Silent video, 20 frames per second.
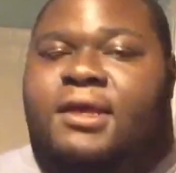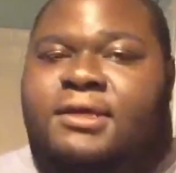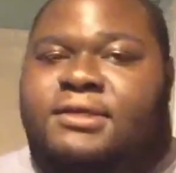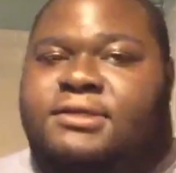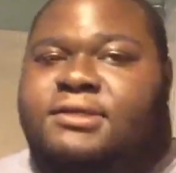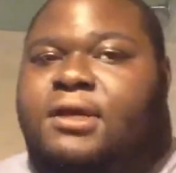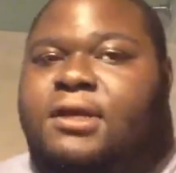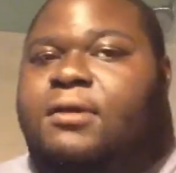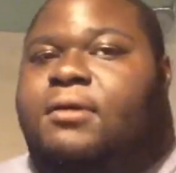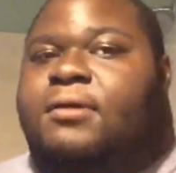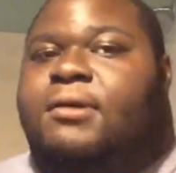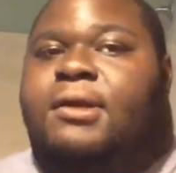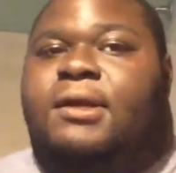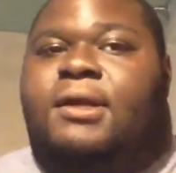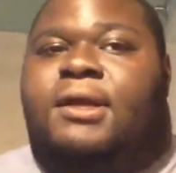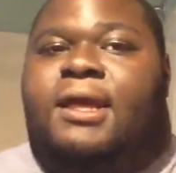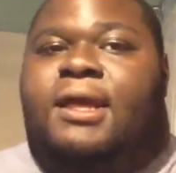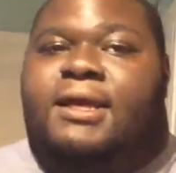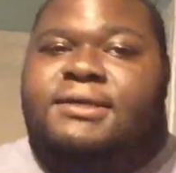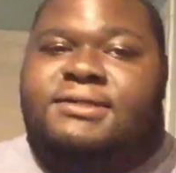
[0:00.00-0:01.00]
So
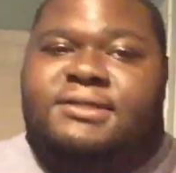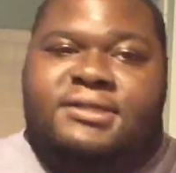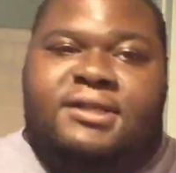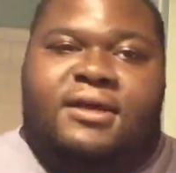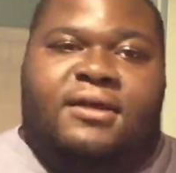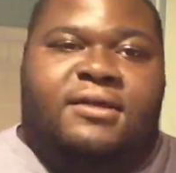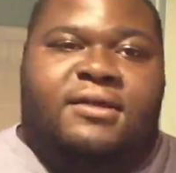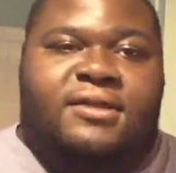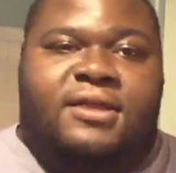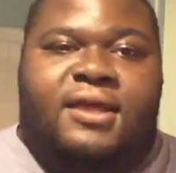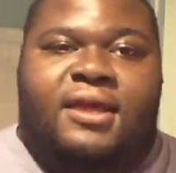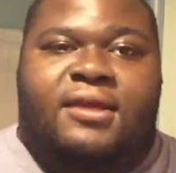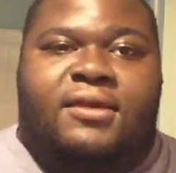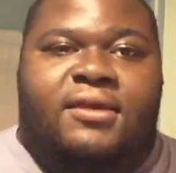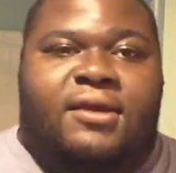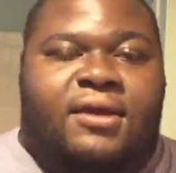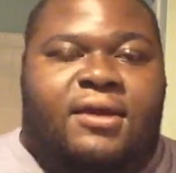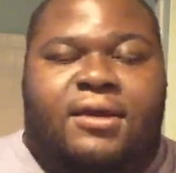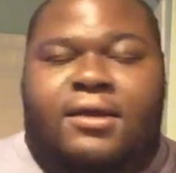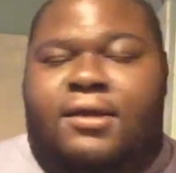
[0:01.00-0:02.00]
that's another thing.
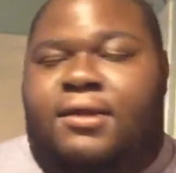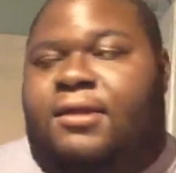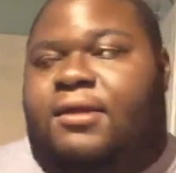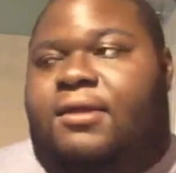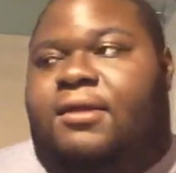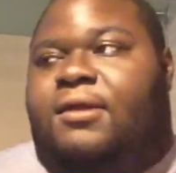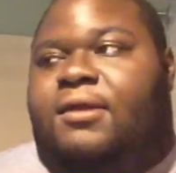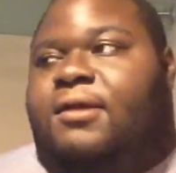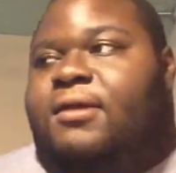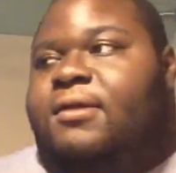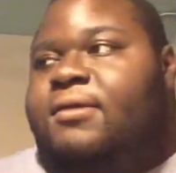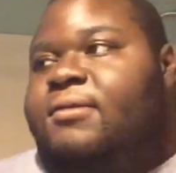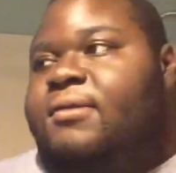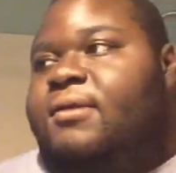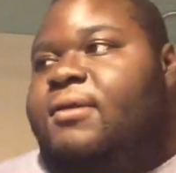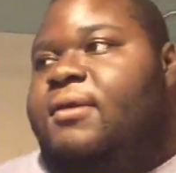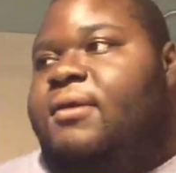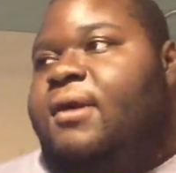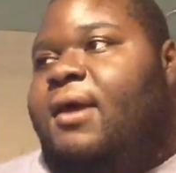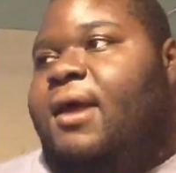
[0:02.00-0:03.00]
You
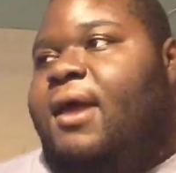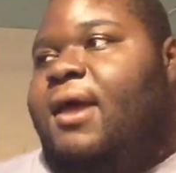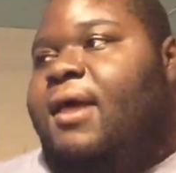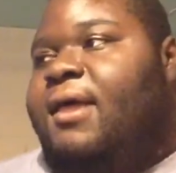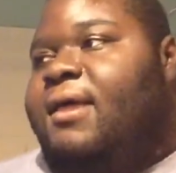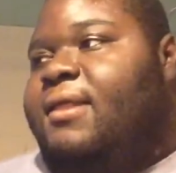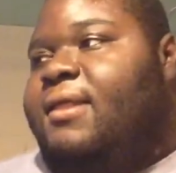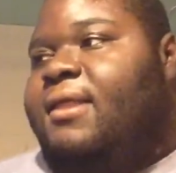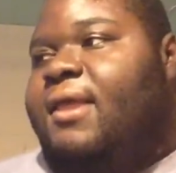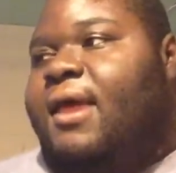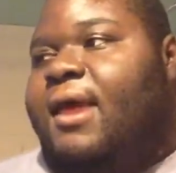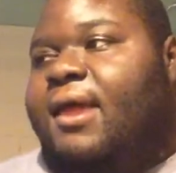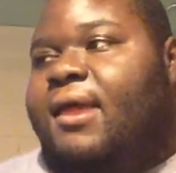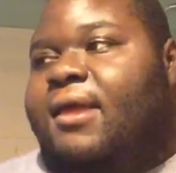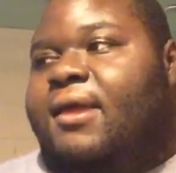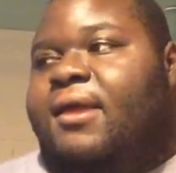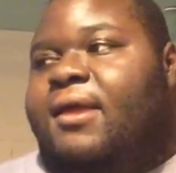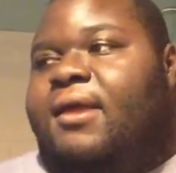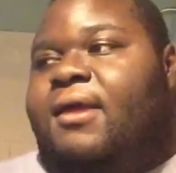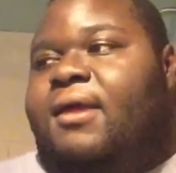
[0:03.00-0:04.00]
like,
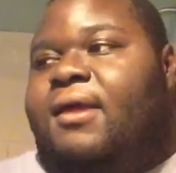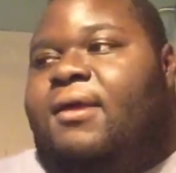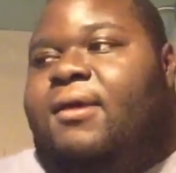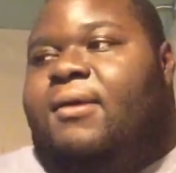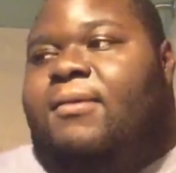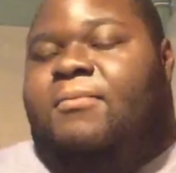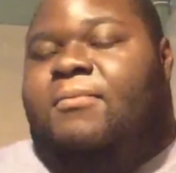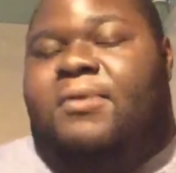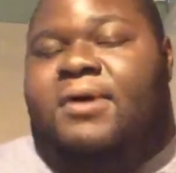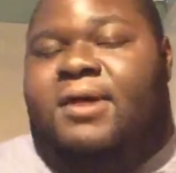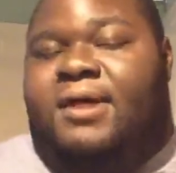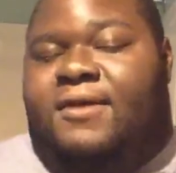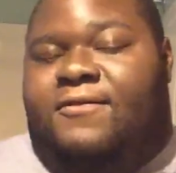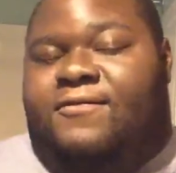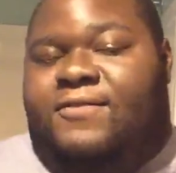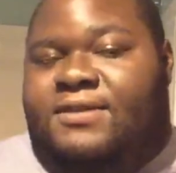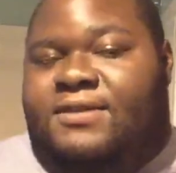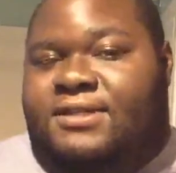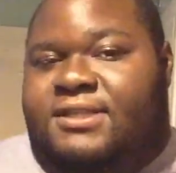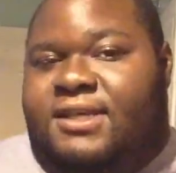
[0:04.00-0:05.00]
but if
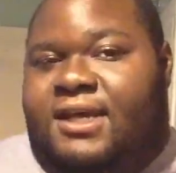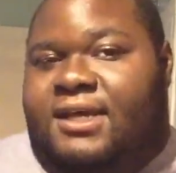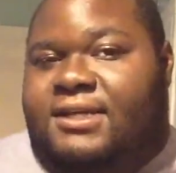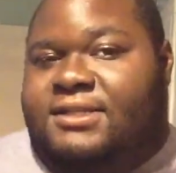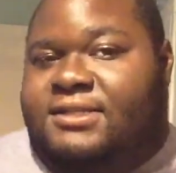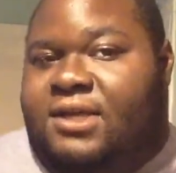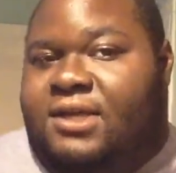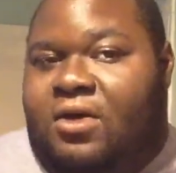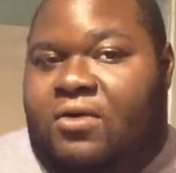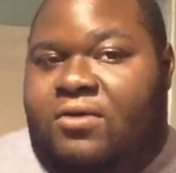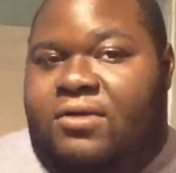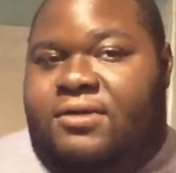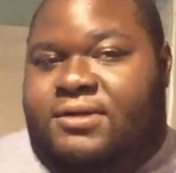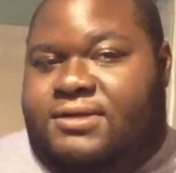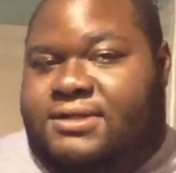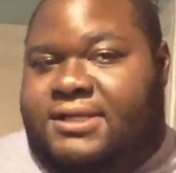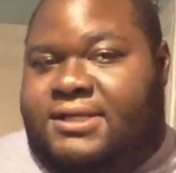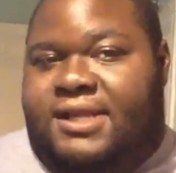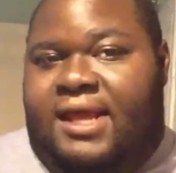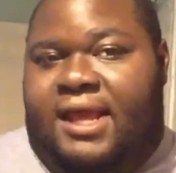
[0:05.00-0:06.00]
it does go
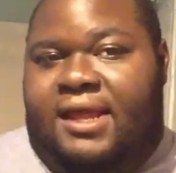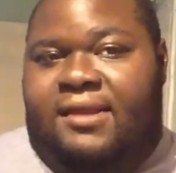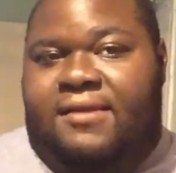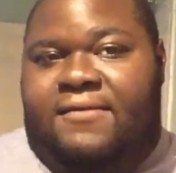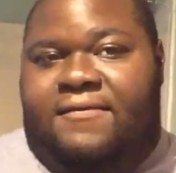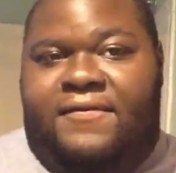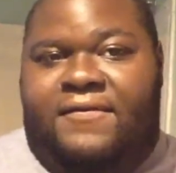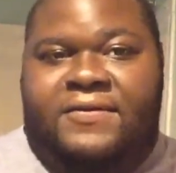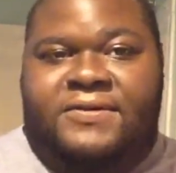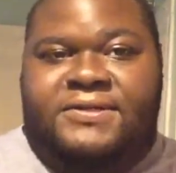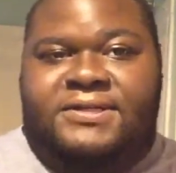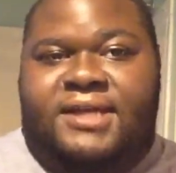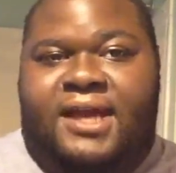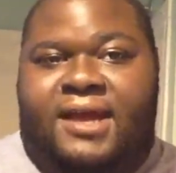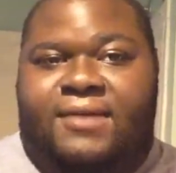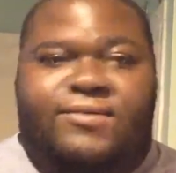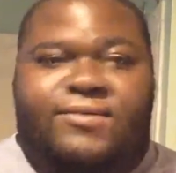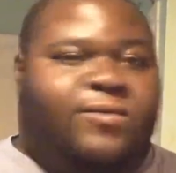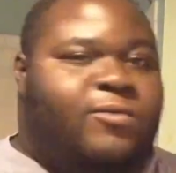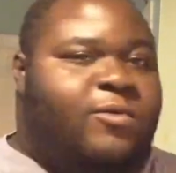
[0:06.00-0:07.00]
to that in the future, you
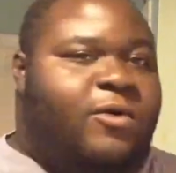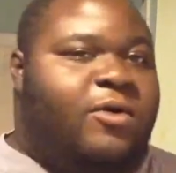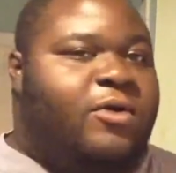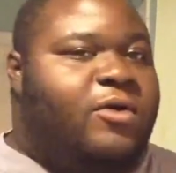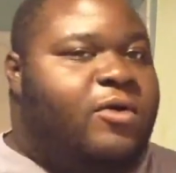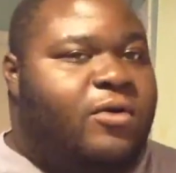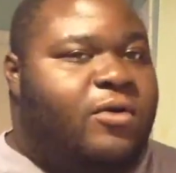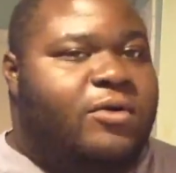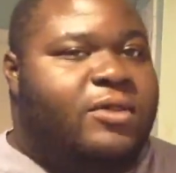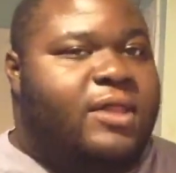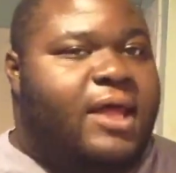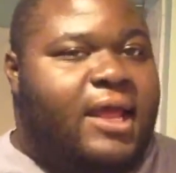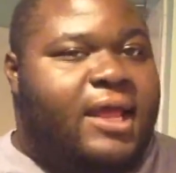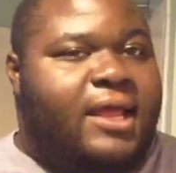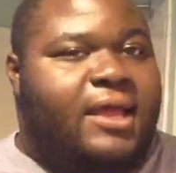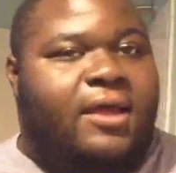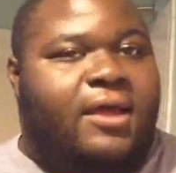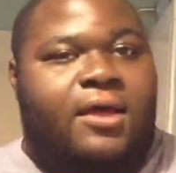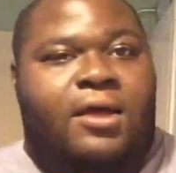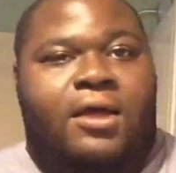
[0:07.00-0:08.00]
have to work on like